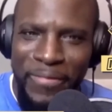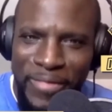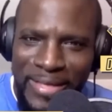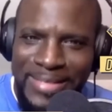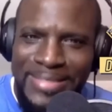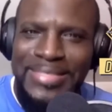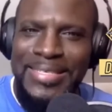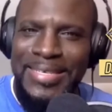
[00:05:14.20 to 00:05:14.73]

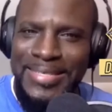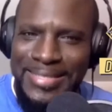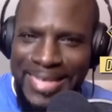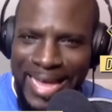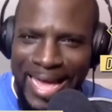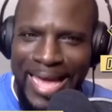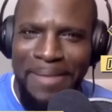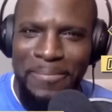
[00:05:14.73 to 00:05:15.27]
This is
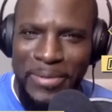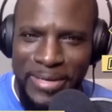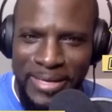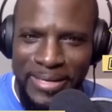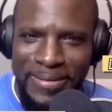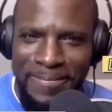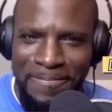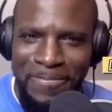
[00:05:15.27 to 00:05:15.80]

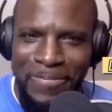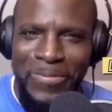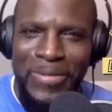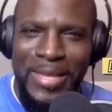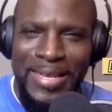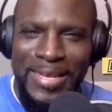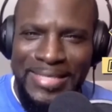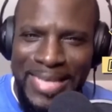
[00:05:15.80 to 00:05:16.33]
happening,
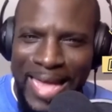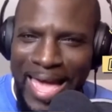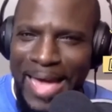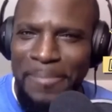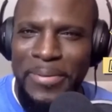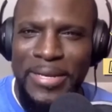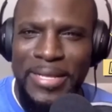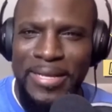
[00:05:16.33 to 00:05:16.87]
and it's
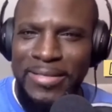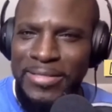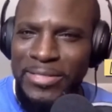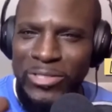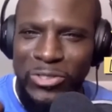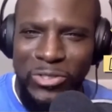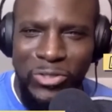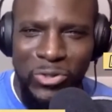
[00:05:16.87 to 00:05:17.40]
happening
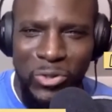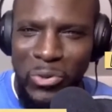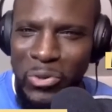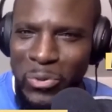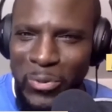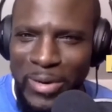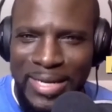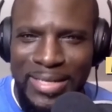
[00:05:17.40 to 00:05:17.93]
so
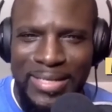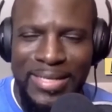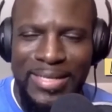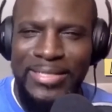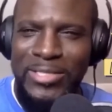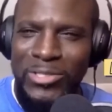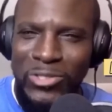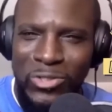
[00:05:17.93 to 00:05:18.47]

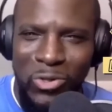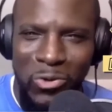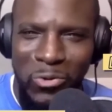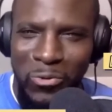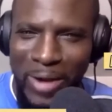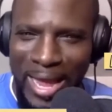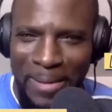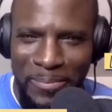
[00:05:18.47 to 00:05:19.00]
quickly, so
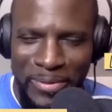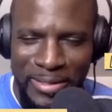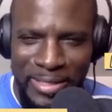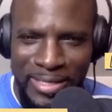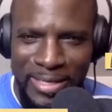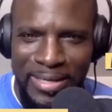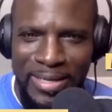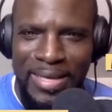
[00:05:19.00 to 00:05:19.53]

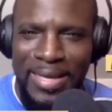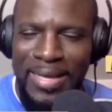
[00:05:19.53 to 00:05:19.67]
rapidly.